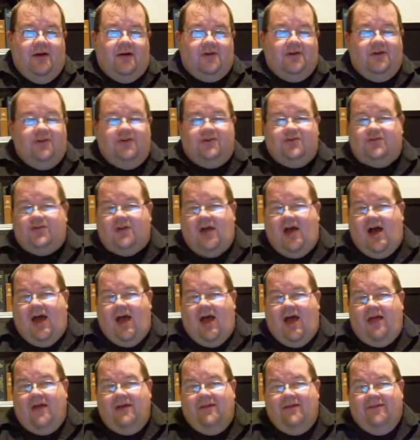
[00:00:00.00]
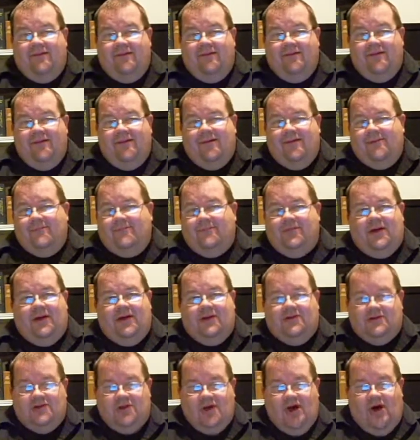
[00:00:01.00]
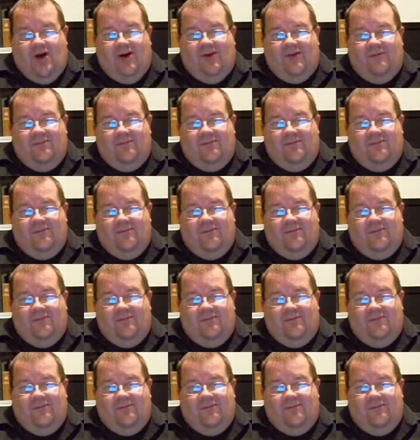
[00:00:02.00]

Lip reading: Good try, but no.